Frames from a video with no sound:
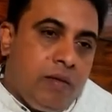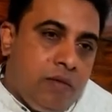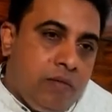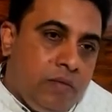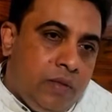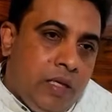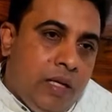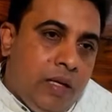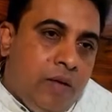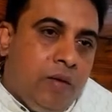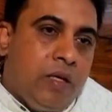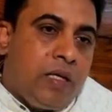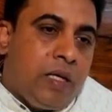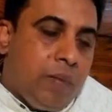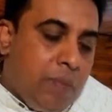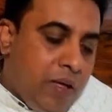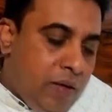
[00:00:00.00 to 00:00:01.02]
in a
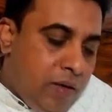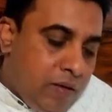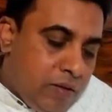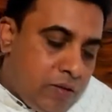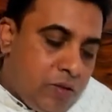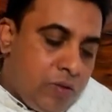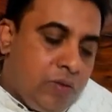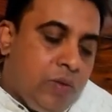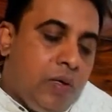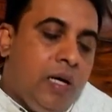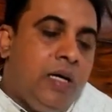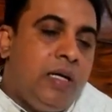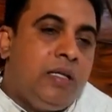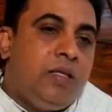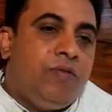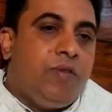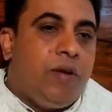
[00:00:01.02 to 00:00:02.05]
coming to
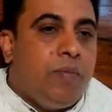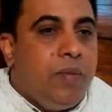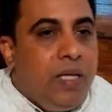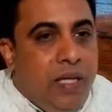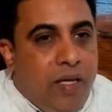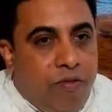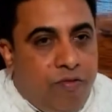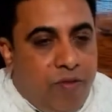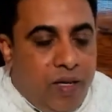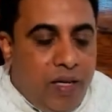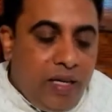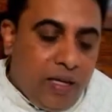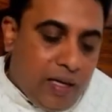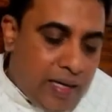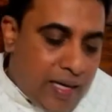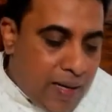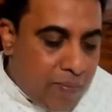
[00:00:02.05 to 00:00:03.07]
Earth from a different
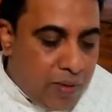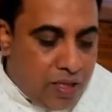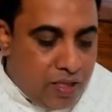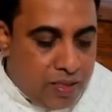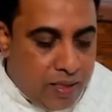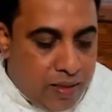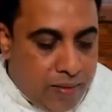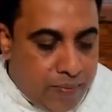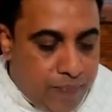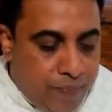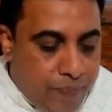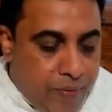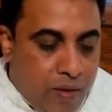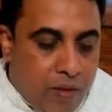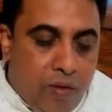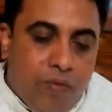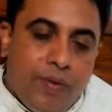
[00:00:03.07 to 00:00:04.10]
dimension.
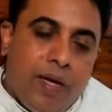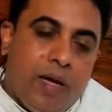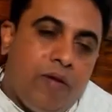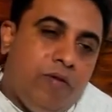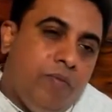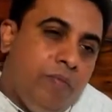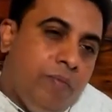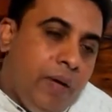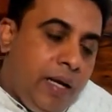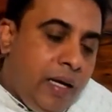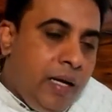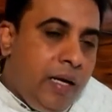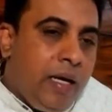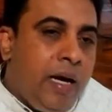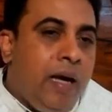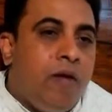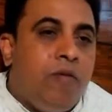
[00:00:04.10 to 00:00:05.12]
I
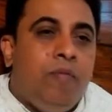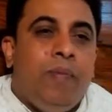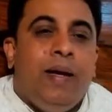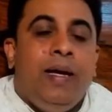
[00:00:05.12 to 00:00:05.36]
have many